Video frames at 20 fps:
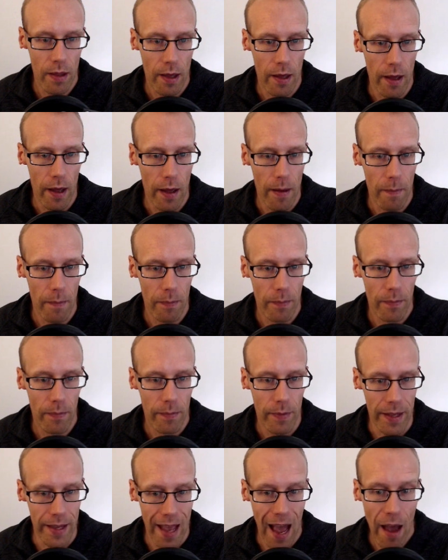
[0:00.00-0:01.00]

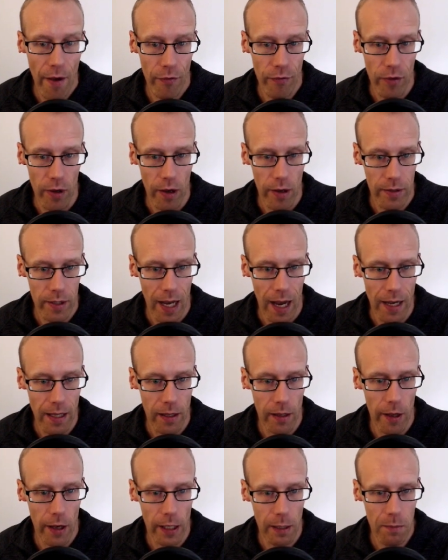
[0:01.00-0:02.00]
the after title
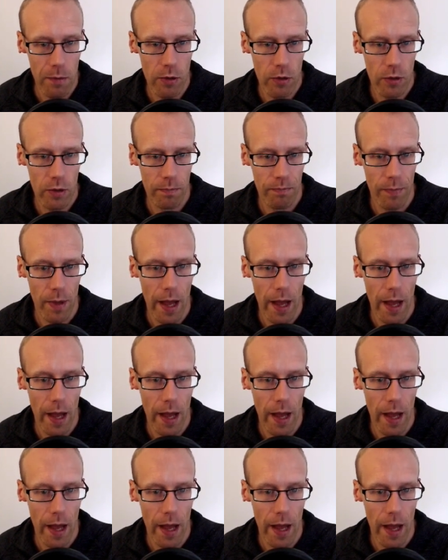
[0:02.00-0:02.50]
arguments.